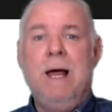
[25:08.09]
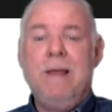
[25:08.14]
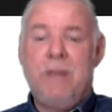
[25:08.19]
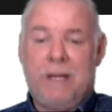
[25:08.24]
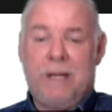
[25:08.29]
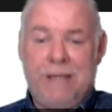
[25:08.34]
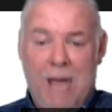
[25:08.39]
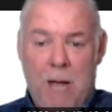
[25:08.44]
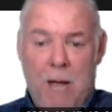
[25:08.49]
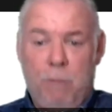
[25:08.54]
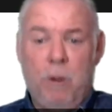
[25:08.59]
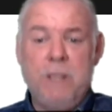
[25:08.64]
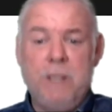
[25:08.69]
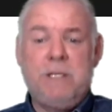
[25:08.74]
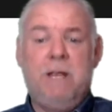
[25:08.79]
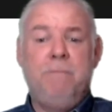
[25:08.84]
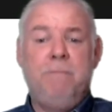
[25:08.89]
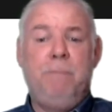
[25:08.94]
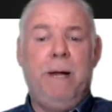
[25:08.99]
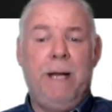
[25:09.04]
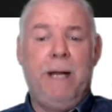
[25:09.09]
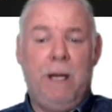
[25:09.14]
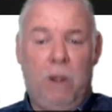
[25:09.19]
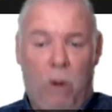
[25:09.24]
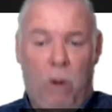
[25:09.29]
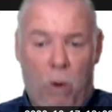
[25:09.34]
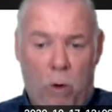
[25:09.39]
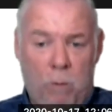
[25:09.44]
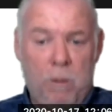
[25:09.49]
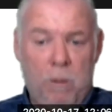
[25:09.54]
The Cowboys have been at
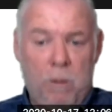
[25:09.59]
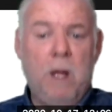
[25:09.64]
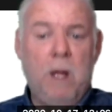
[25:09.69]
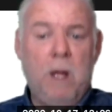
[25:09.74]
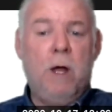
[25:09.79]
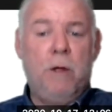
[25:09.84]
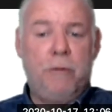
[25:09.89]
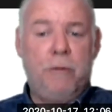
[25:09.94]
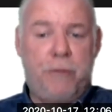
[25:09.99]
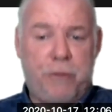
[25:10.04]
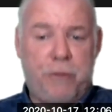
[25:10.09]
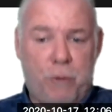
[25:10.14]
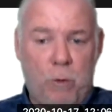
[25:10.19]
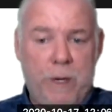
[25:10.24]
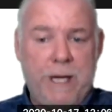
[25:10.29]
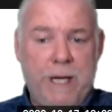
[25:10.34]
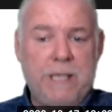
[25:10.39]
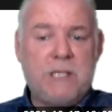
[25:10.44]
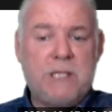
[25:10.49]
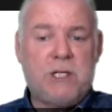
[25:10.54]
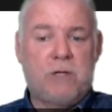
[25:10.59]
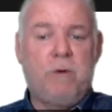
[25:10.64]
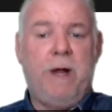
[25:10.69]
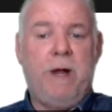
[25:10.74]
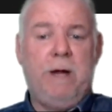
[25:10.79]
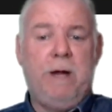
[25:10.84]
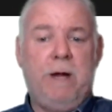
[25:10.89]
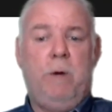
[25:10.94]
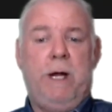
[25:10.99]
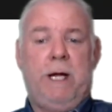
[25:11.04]
home 3
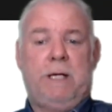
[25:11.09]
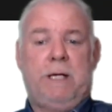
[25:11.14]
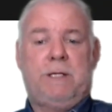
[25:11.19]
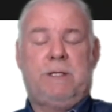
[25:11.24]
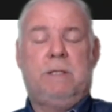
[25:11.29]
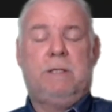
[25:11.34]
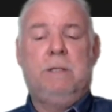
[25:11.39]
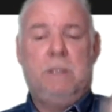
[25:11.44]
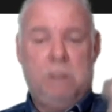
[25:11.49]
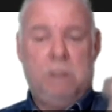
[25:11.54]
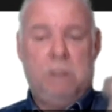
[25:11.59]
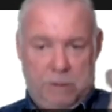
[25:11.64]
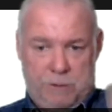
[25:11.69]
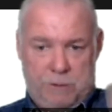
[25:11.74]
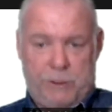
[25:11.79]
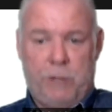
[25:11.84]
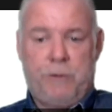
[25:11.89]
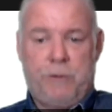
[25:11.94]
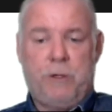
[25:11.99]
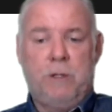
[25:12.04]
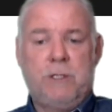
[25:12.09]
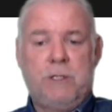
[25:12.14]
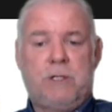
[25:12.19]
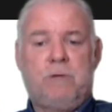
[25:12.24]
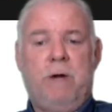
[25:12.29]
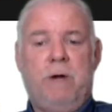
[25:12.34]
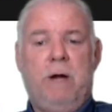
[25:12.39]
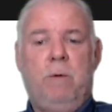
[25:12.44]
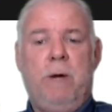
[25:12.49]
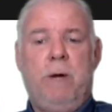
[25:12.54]
straight weeks, their third
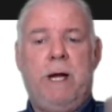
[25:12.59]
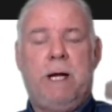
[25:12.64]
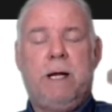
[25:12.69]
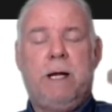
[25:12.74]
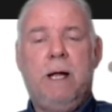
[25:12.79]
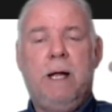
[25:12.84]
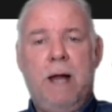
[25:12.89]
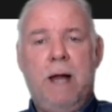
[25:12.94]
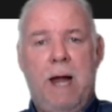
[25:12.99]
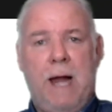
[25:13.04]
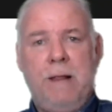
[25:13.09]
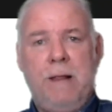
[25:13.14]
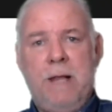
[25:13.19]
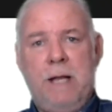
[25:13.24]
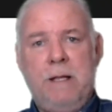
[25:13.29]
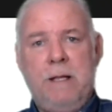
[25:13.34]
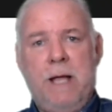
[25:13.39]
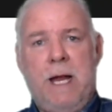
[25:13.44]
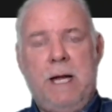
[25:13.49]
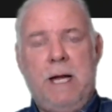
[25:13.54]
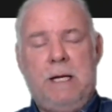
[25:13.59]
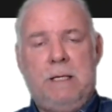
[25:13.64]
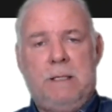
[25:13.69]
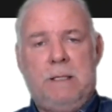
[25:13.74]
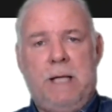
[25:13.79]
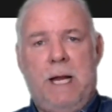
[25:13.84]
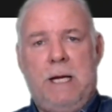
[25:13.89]
straight week, and then they